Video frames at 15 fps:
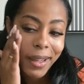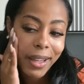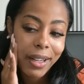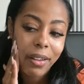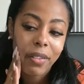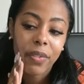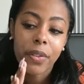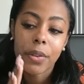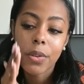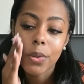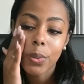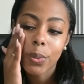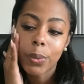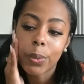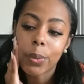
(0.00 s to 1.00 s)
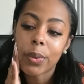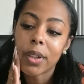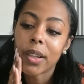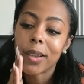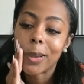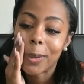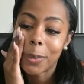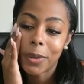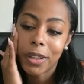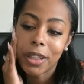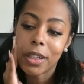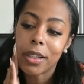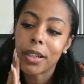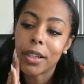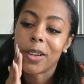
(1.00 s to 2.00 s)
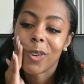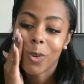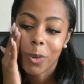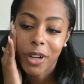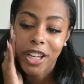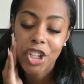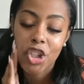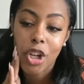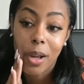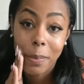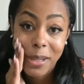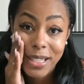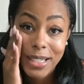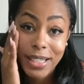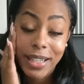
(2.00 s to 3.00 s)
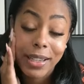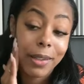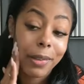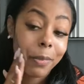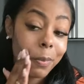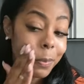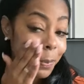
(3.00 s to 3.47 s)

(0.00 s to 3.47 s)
and it feels really, really good and rich on my skin.